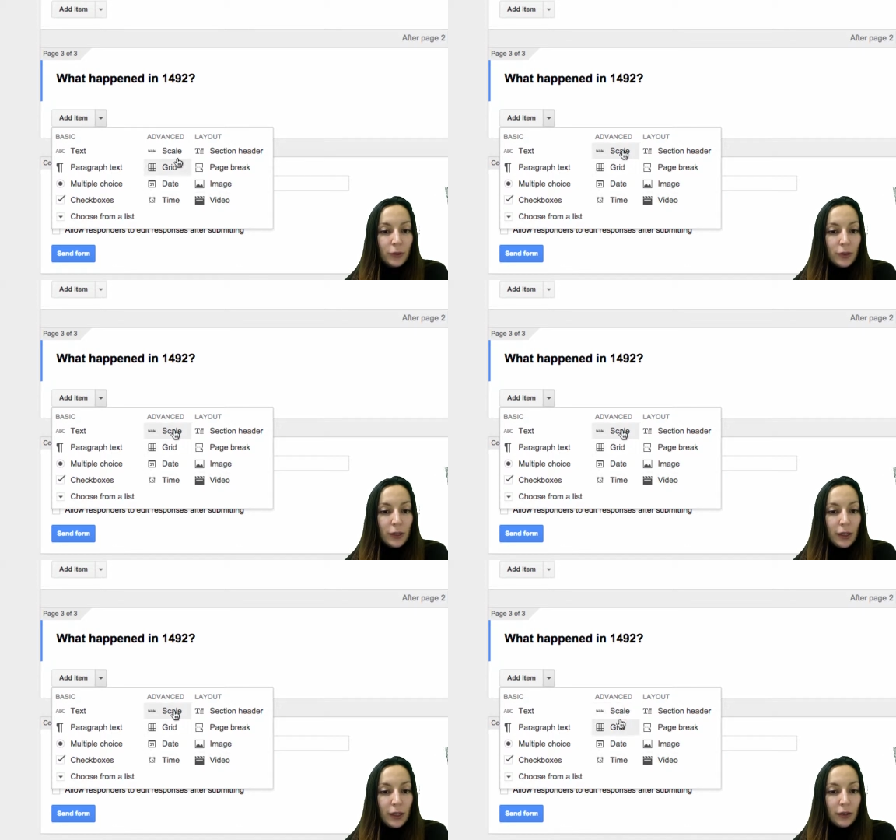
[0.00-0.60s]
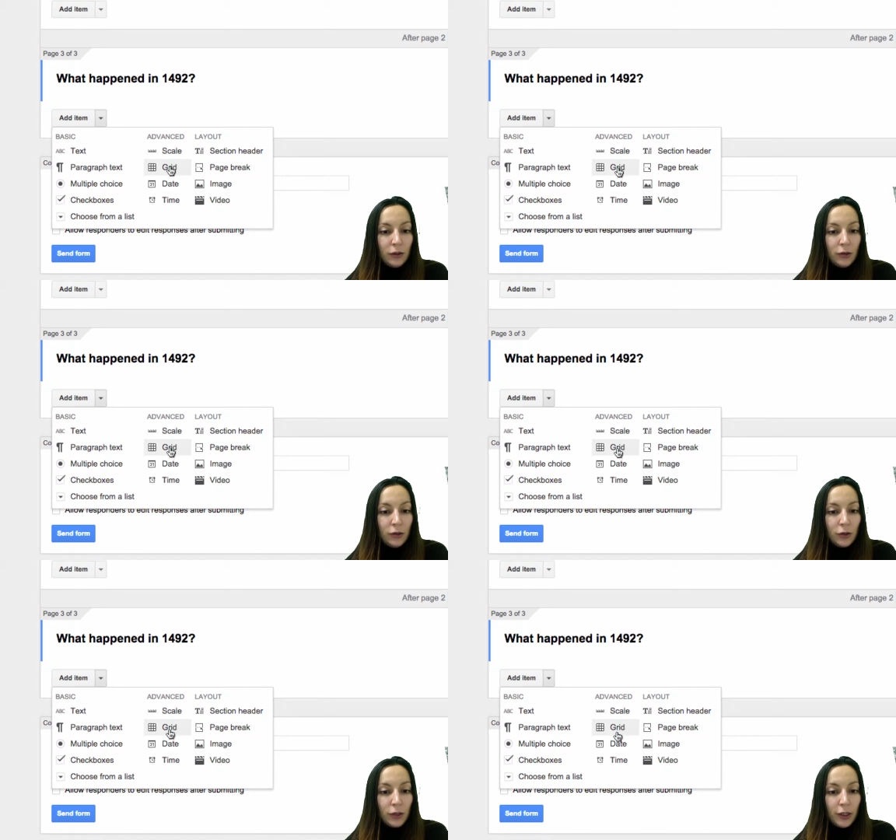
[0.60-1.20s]
Scale
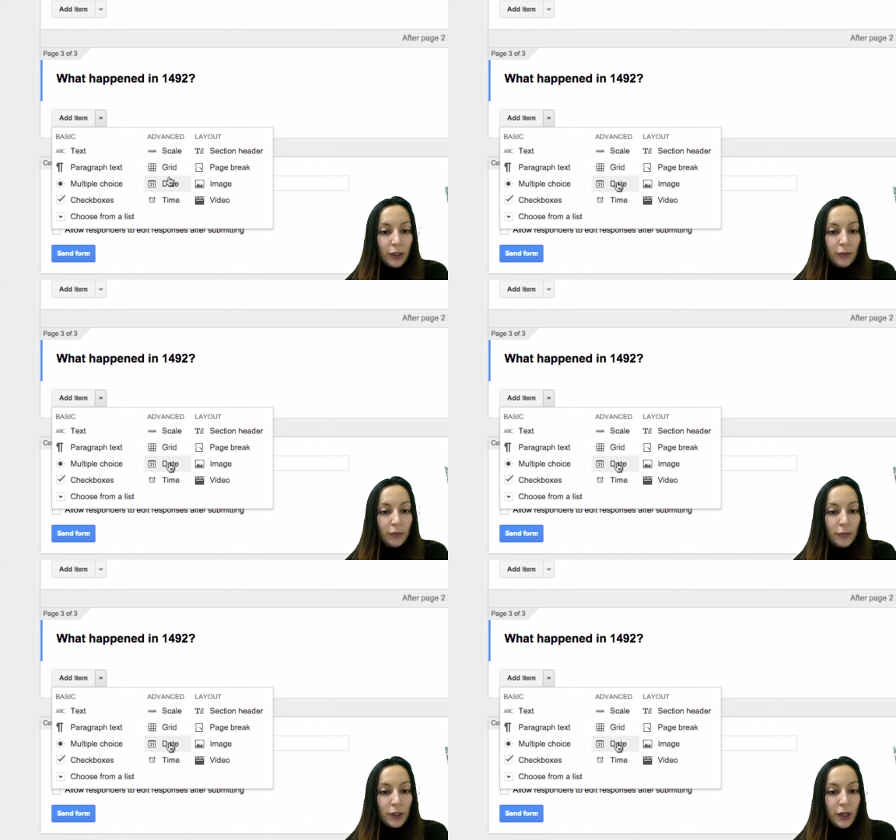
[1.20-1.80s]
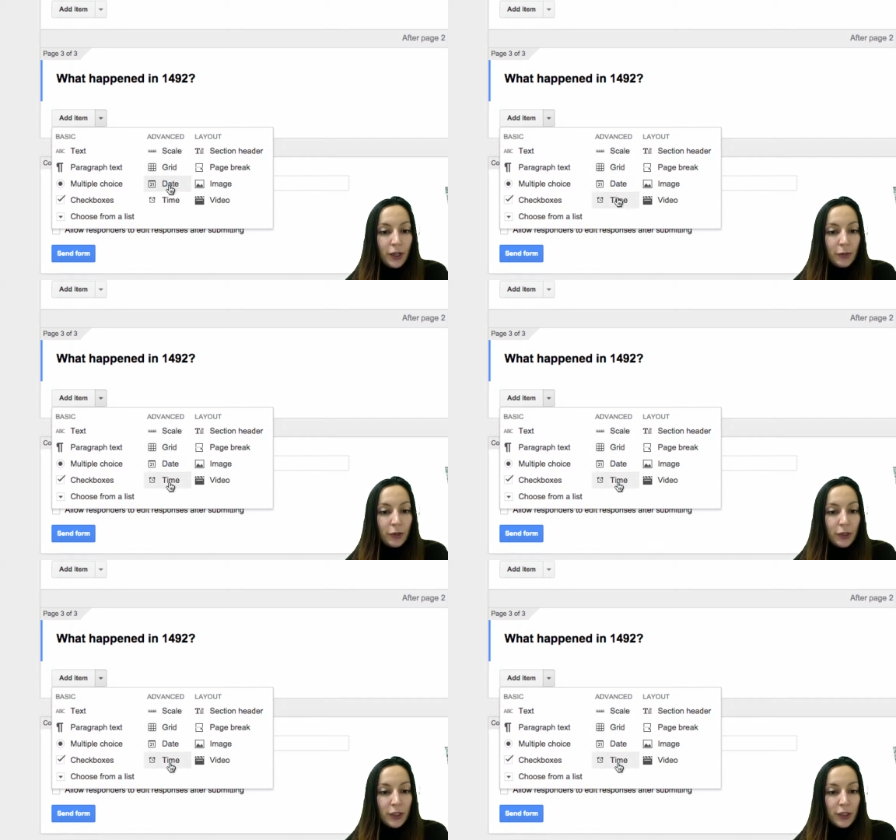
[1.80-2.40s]
or grid, time
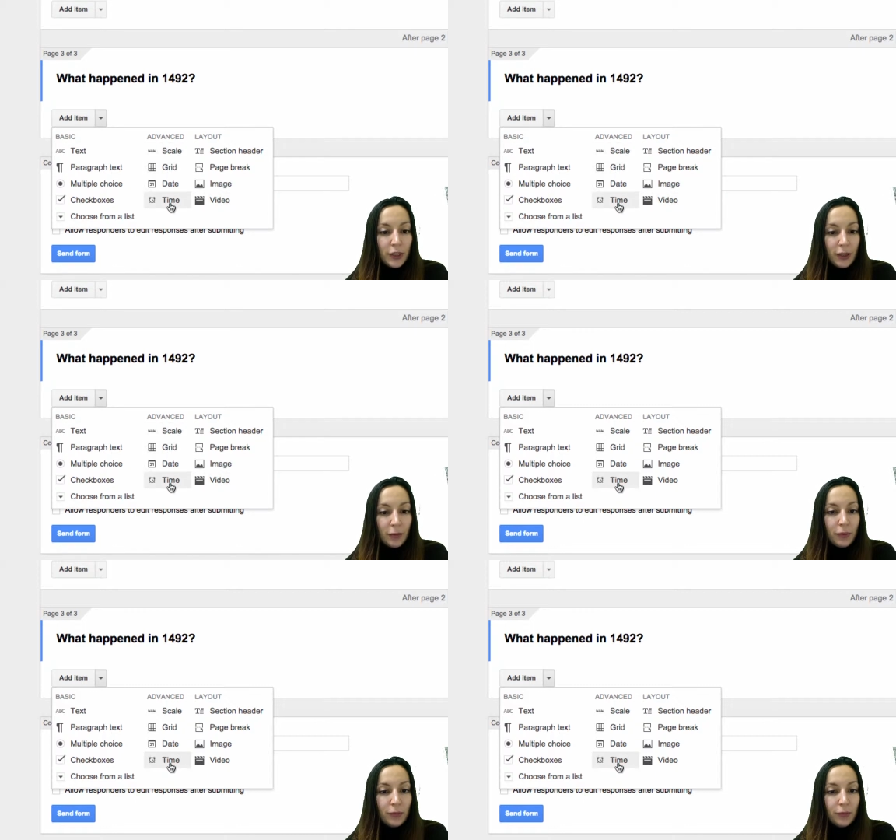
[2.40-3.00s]
or date stamp.